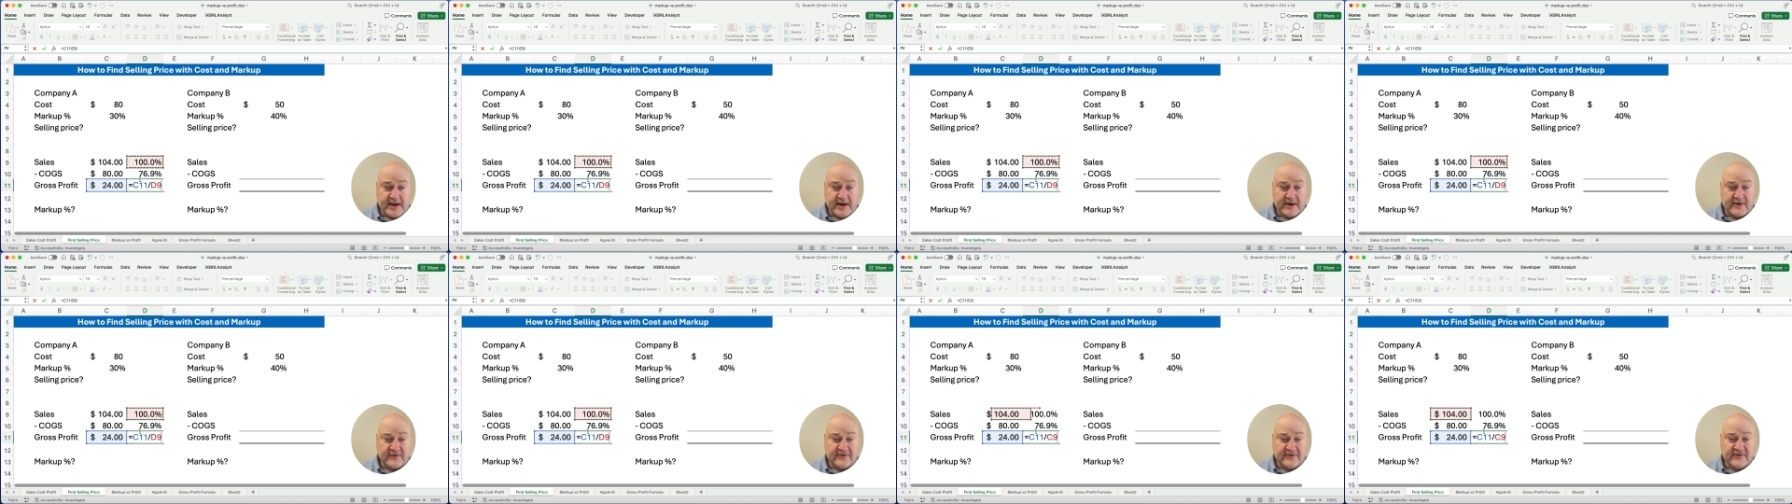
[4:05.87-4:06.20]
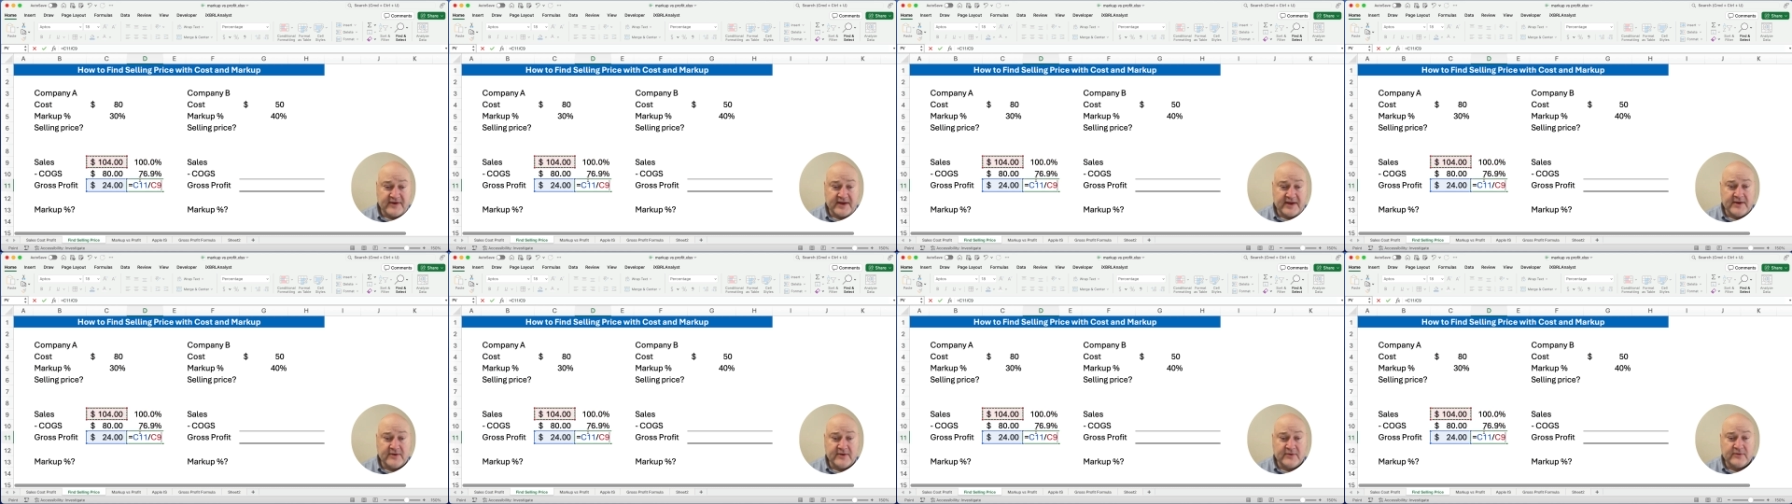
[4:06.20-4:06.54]
our
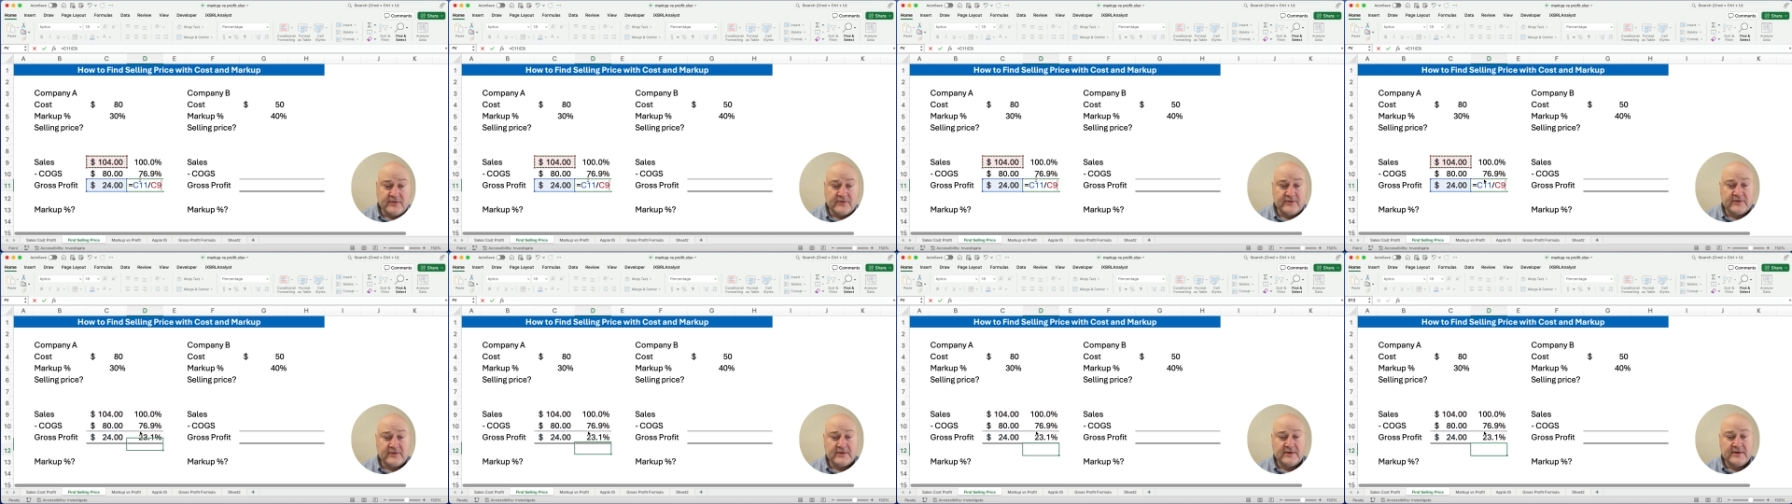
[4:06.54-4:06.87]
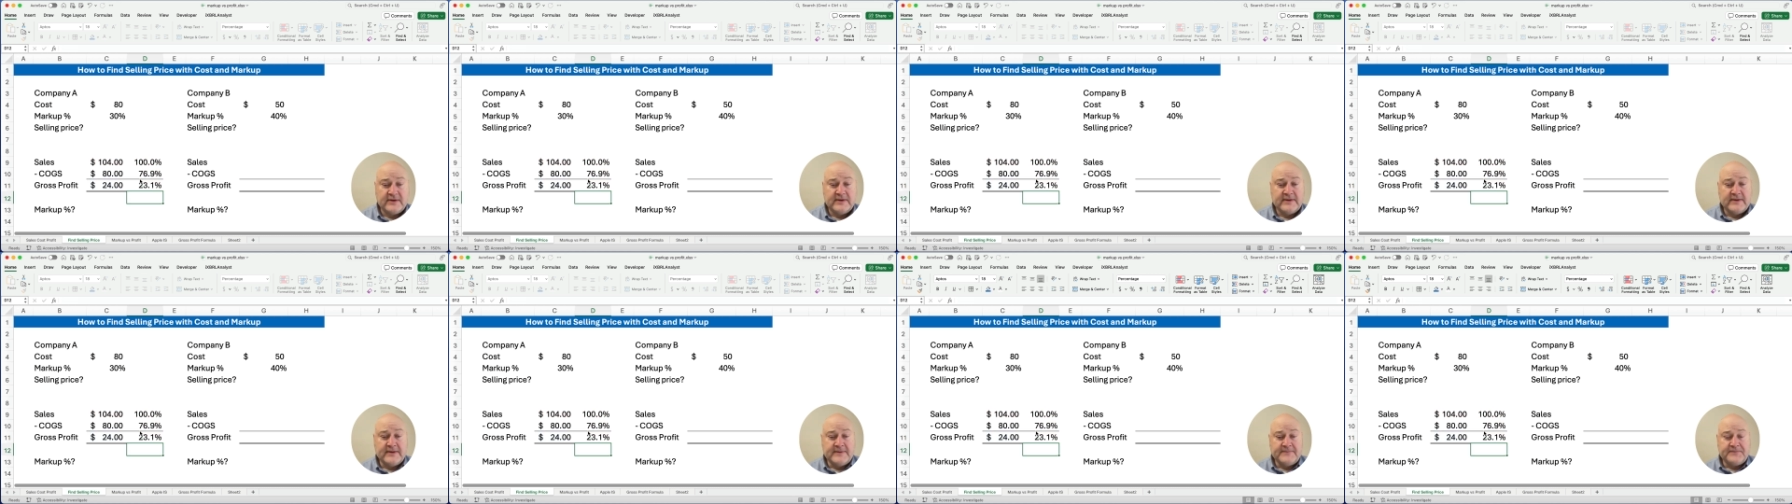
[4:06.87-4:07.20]
sales
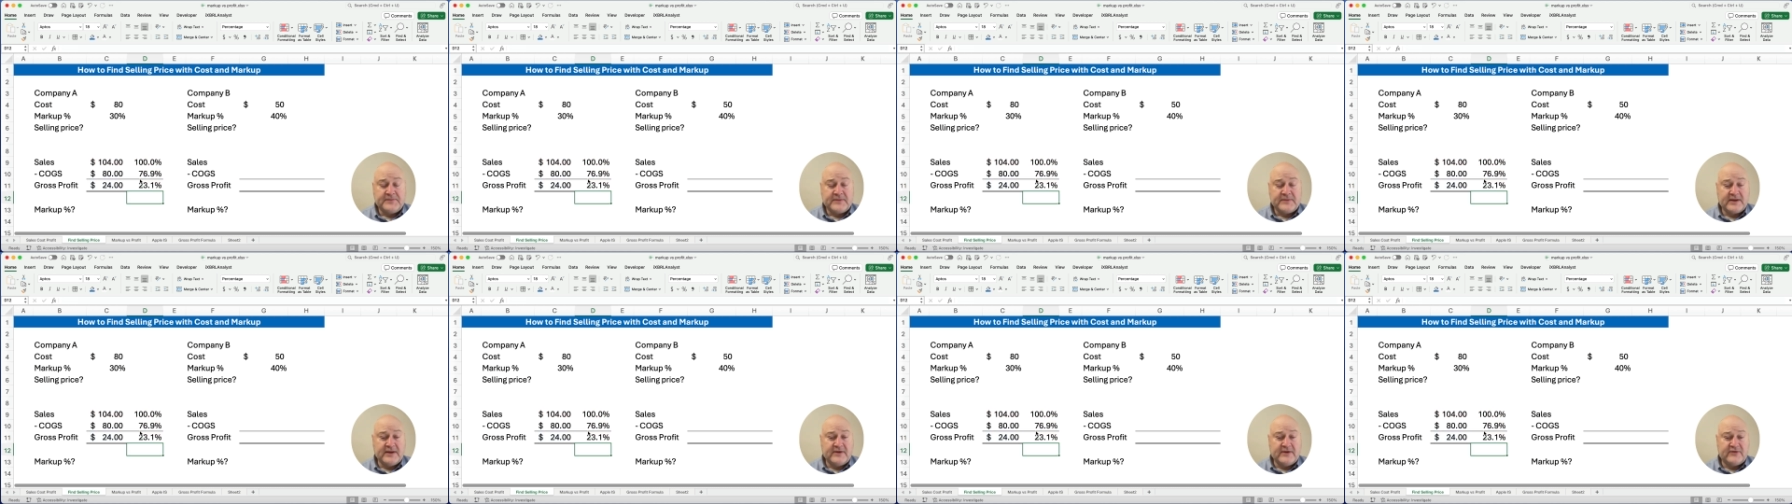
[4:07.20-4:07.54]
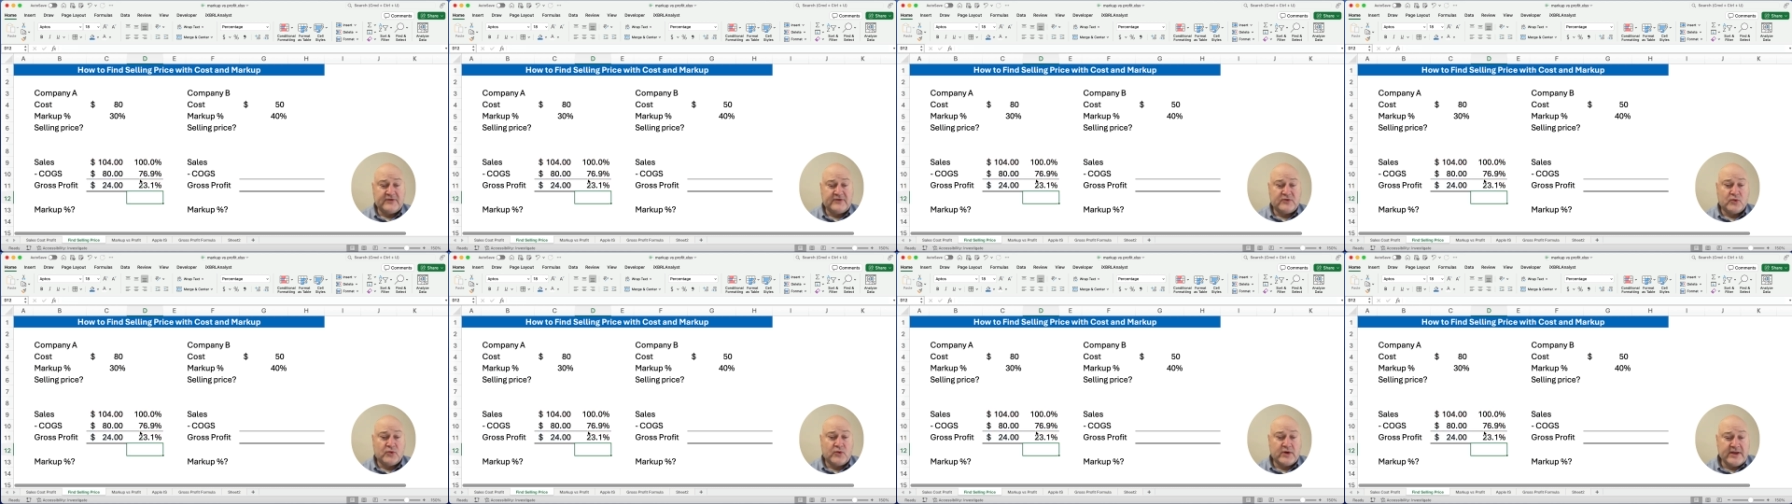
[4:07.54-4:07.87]
is
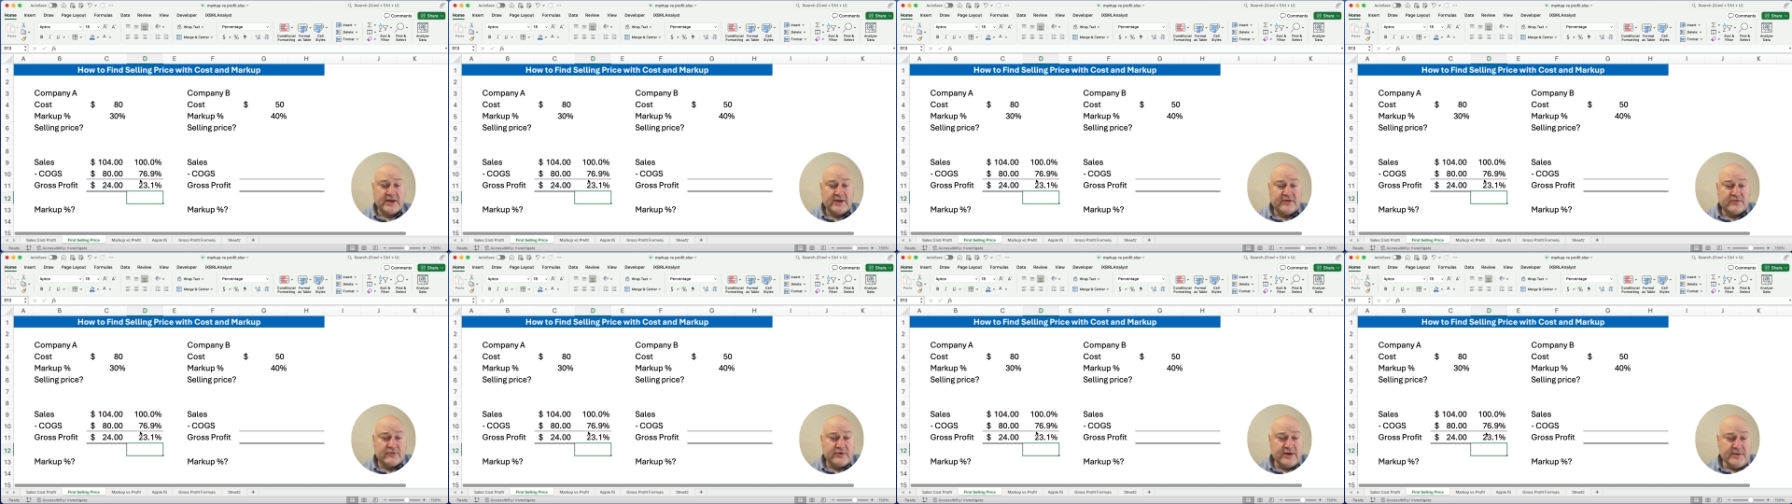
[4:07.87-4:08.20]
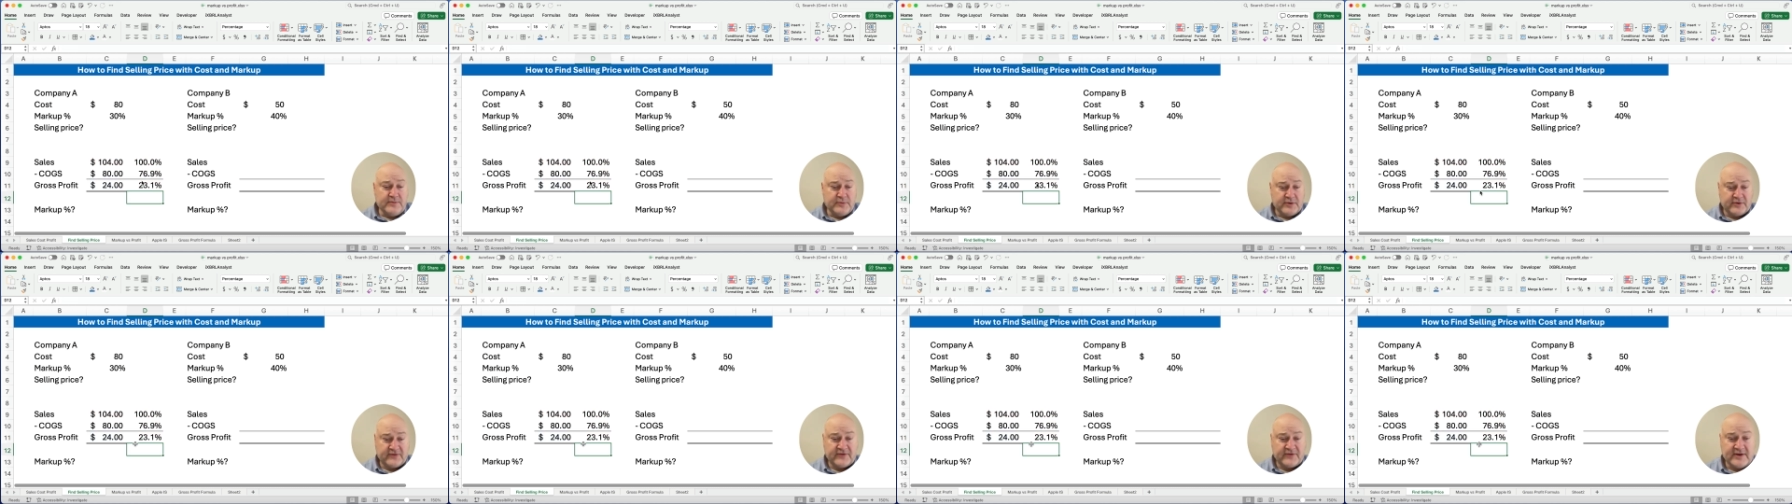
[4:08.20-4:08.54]

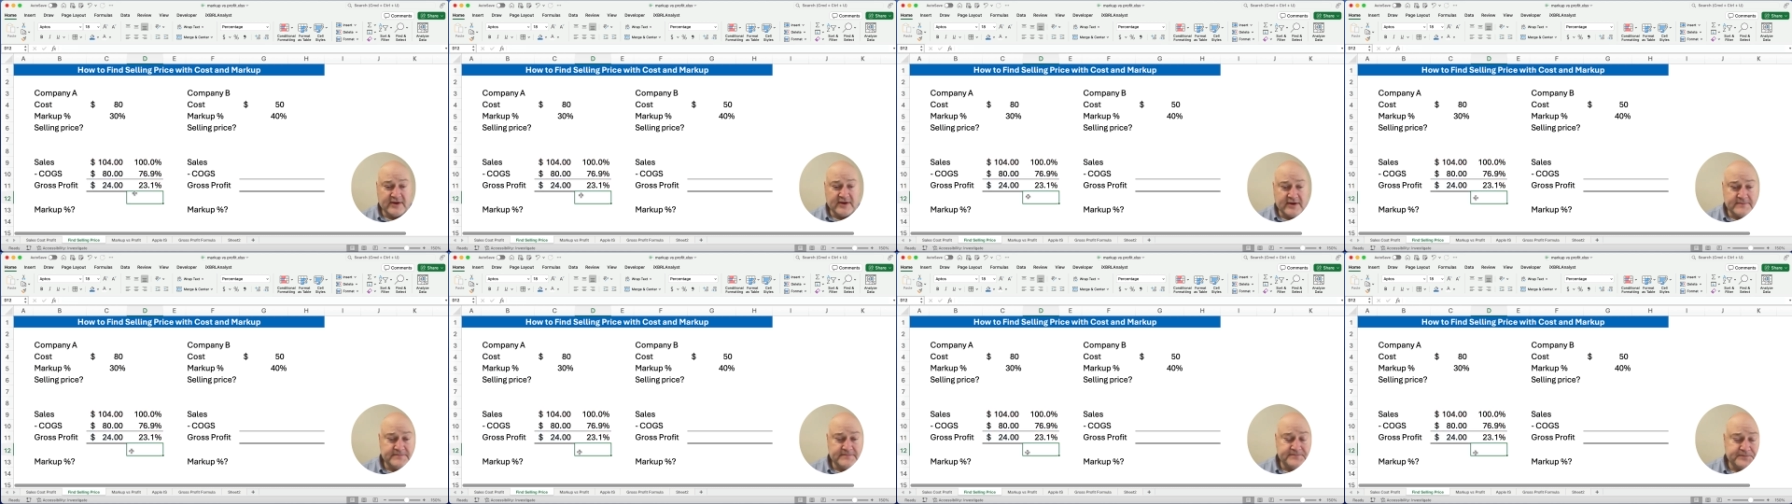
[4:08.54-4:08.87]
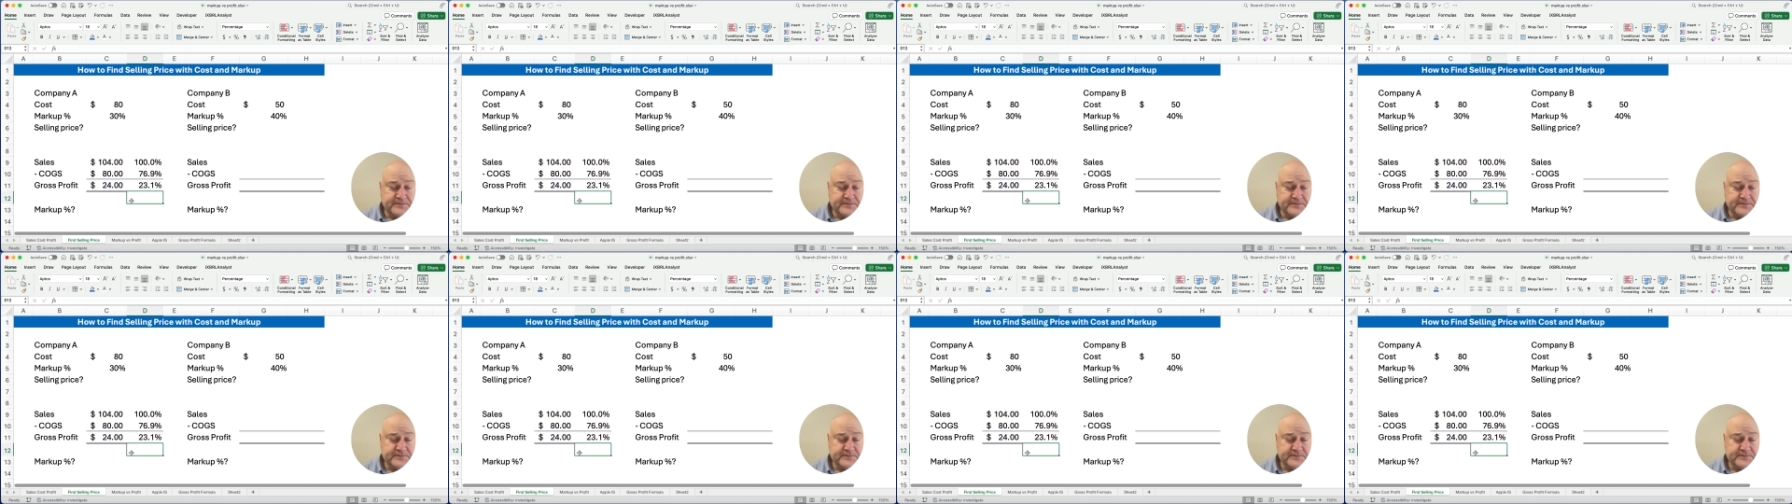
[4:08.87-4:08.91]
23%.